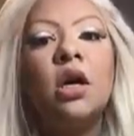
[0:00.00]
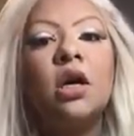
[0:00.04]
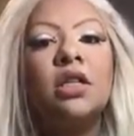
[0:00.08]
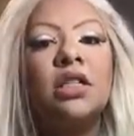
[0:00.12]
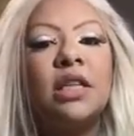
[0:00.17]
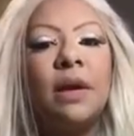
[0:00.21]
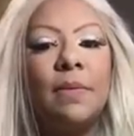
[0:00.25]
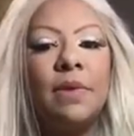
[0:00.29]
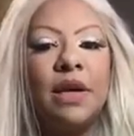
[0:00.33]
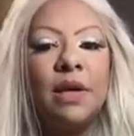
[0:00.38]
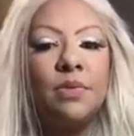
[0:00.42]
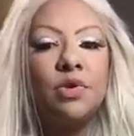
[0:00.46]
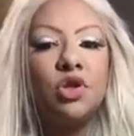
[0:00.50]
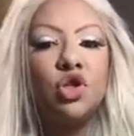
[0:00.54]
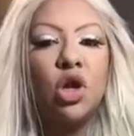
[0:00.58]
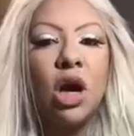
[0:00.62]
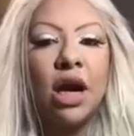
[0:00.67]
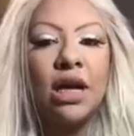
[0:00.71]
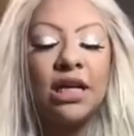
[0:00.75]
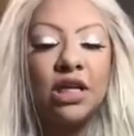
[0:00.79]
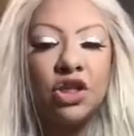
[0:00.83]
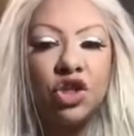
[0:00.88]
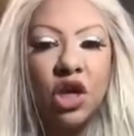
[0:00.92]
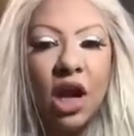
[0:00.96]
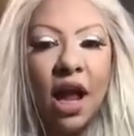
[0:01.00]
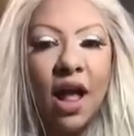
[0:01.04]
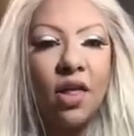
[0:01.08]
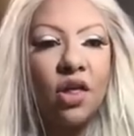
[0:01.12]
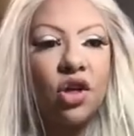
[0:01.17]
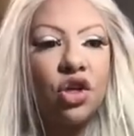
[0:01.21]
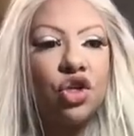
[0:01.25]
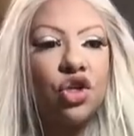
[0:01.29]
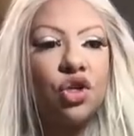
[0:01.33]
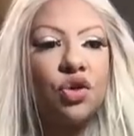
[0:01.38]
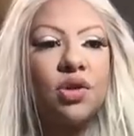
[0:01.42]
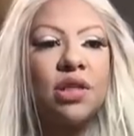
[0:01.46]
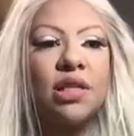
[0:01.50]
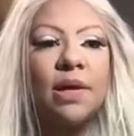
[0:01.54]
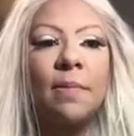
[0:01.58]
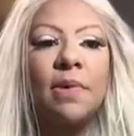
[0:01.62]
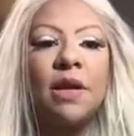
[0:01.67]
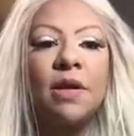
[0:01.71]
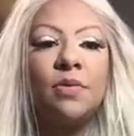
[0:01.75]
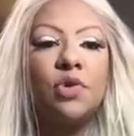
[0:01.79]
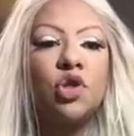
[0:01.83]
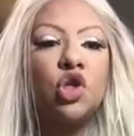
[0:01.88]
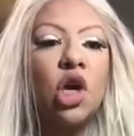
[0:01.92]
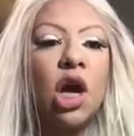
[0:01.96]
Somebody was trying to challenge you.
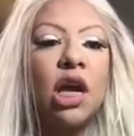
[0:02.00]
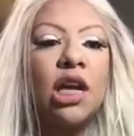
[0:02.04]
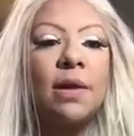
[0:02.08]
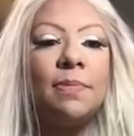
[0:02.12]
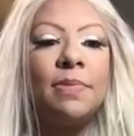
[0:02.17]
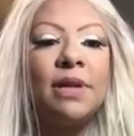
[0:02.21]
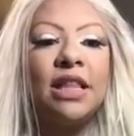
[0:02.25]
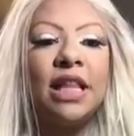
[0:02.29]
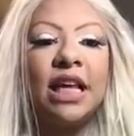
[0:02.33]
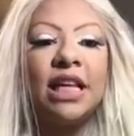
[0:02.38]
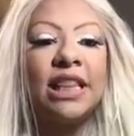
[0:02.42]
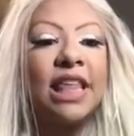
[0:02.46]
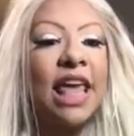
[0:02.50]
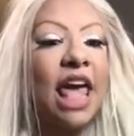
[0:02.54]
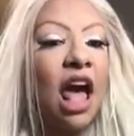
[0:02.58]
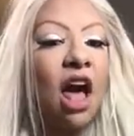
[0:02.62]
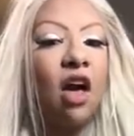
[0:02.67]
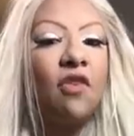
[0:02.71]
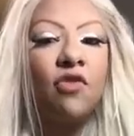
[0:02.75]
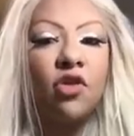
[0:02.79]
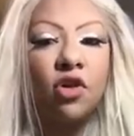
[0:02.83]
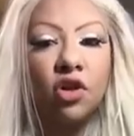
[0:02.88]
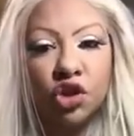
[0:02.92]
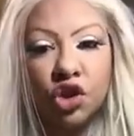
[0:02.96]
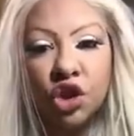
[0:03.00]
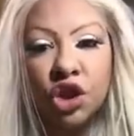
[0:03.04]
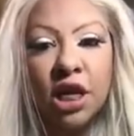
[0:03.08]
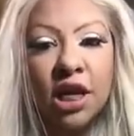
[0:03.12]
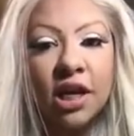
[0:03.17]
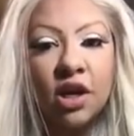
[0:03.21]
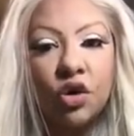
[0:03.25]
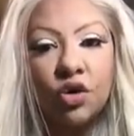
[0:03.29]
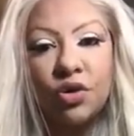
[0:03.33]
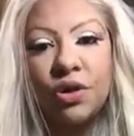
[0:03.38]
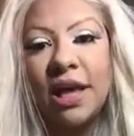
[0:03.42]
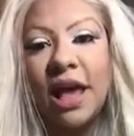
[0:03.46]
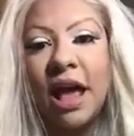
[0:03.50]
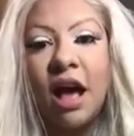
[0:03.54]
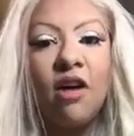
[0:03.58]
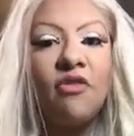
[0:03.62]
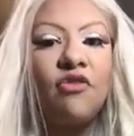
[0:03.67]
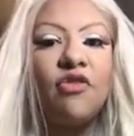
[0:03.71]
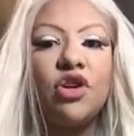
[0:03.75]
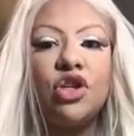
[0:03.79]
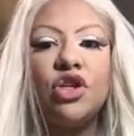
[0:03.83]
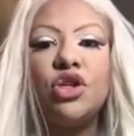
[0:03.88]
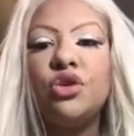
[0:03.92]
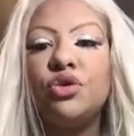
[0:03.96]
Somebody was trying to be like the alpha chick or the
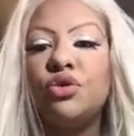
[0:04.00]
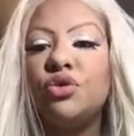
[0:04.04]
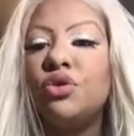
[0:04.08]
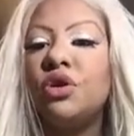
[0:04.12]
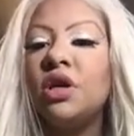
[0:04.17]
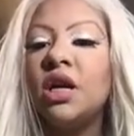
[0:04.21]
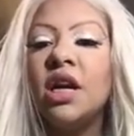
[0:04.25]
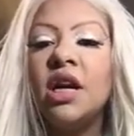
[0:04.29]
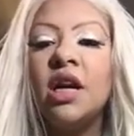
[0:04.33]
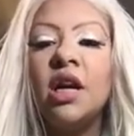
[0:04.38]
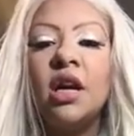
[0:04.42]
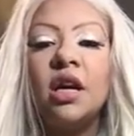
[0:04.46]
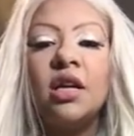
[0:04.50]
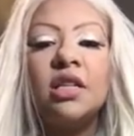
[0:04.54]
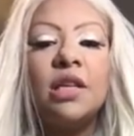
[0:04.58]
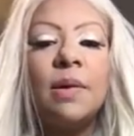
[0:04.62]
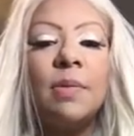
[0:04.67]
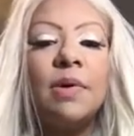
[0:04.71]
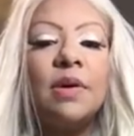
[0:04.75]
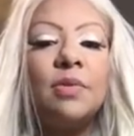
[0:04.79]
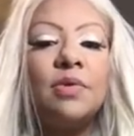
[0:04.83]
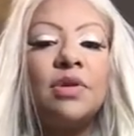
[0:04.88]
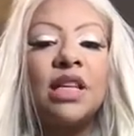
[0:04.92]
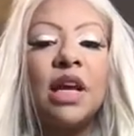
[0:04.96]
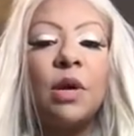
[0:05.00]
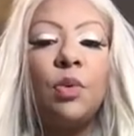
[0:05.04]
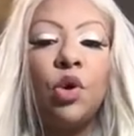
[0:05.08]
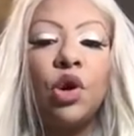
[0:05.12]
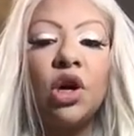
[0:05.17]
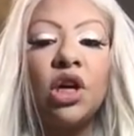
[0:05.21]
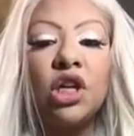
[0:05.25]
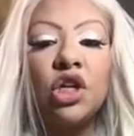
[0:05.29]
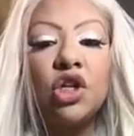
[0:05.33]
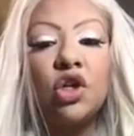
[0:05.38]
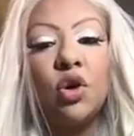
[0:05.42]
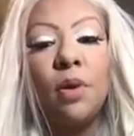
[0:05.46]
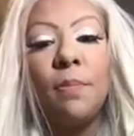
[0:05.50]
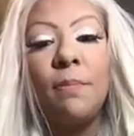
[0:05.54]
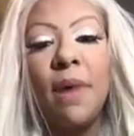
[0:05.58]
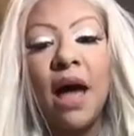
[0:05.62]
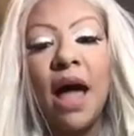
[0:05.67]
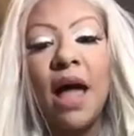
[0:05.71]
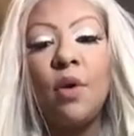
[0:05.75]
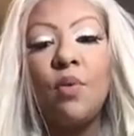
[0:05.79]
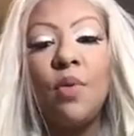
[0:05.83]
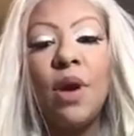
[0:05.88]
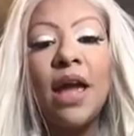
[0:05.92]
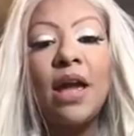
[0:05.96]
alpha dude. Somebody was like, we're going to do it
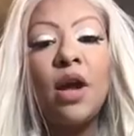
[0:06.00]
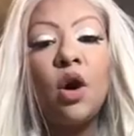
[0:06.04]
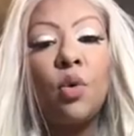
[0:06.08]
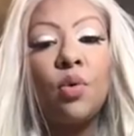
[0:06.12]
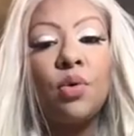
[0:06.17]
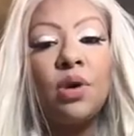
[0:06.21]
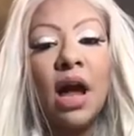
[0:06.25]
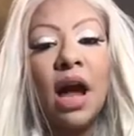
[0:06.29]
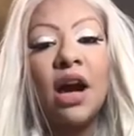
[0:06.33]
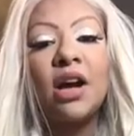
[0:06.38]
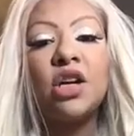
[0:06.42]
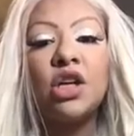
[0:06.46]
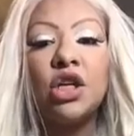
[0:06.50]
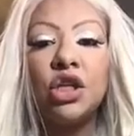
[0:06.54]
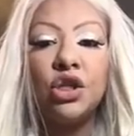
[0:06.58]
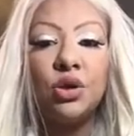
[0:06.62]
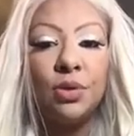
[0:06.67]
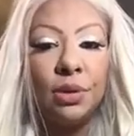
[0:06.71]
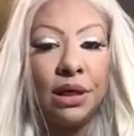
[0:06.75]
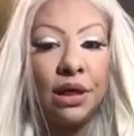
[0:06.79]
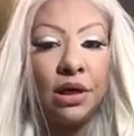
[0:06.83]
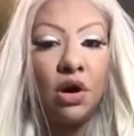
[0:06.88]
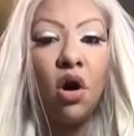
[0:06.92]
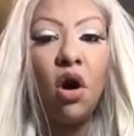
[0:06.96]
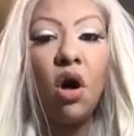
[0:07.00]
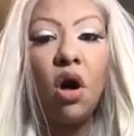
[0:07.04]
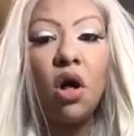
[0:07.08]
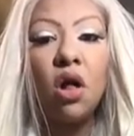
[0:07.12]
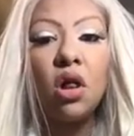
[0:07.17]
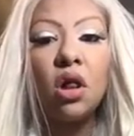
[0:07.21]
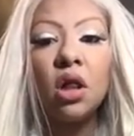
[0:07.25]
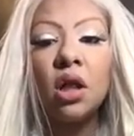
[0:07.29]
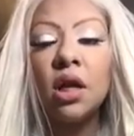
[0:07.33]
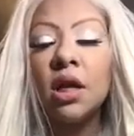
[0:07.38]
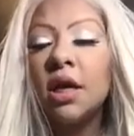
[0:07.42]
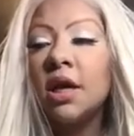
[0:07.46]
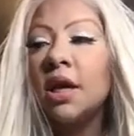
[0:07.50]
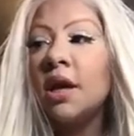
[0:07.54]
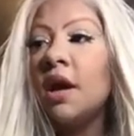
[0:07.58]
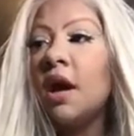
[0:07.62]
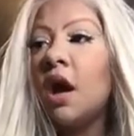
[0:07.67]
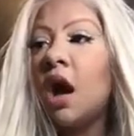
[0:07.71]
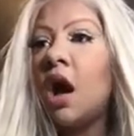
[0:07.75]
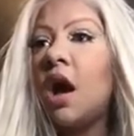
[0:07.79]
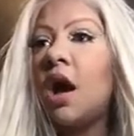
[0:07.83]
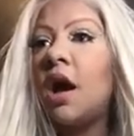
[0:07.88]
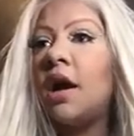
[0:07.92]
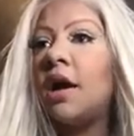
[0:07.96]
my way or we're not going to do it at all.
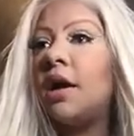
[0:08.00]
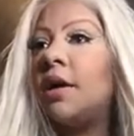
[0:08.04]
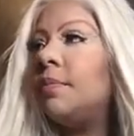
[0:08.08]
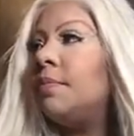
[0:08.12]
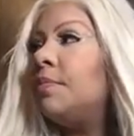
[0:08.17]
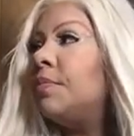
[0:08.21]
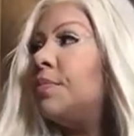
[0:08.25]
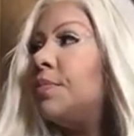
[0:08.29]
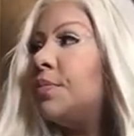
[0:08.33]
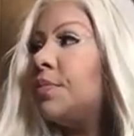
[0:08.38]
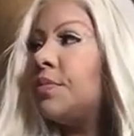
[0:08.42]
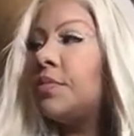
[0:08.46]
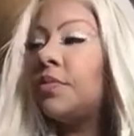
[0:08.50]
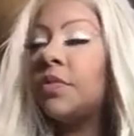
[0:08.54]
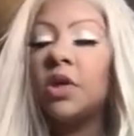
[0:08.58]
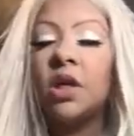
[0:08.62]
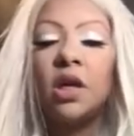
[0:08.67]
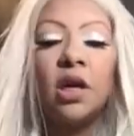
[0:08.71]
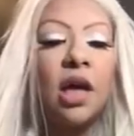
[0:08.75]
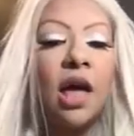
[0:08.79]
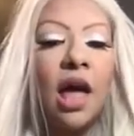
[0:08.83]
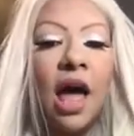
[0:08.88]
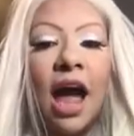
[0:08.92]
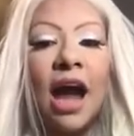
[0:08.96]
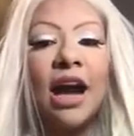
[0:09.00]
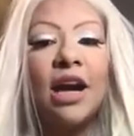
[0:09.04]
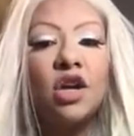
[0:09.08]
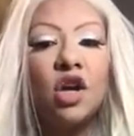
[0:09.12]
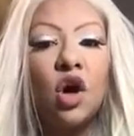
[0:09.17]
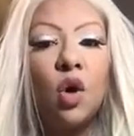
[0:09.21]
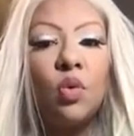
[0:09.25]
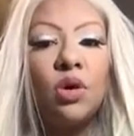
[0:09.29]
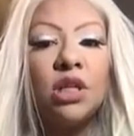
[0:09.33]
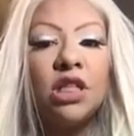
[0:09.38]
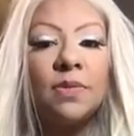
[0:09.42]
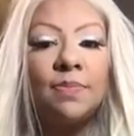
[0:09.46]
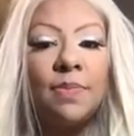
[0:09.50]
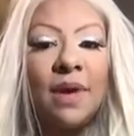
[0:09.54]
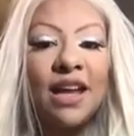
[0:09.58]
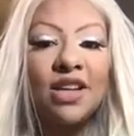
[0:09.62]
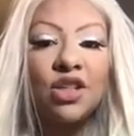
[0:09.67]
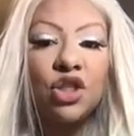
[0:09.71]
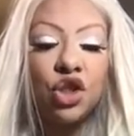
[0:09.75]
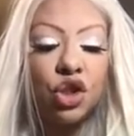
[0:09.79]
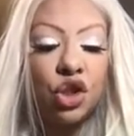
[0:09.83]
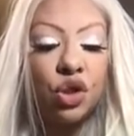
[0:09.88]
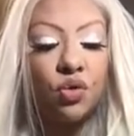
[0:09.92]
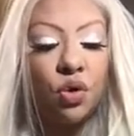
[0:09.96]
I know what's
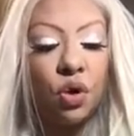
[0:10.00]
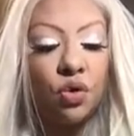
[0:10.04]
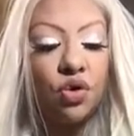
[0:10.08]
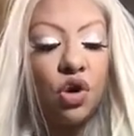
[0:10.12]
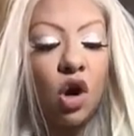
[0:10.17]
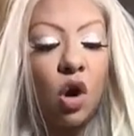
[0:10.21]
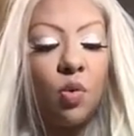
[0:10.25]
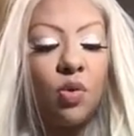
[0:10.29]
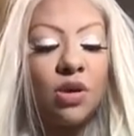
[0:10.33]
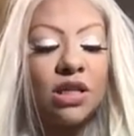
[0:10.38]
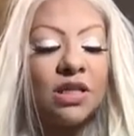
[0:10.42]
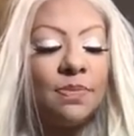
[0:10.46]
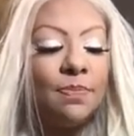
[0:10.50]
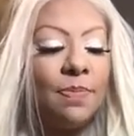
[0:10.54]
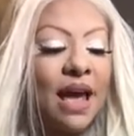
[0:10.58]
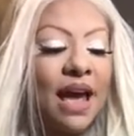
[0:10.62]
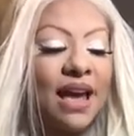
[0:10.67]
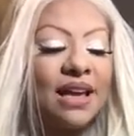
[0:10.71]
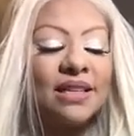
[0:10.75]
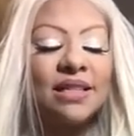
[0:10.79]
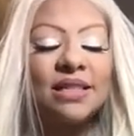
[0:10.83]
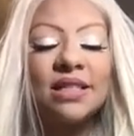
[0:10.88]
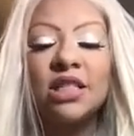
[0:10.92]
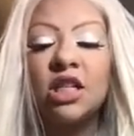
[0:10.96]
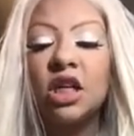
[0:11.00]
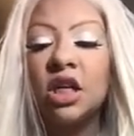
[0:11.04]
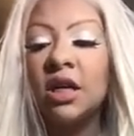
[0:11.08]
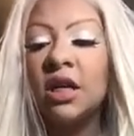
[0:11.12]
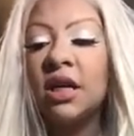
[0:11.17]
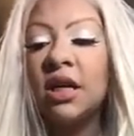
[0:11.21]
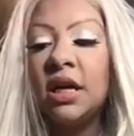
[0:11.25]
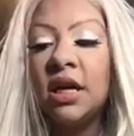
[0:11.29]
best. You don't know what's best.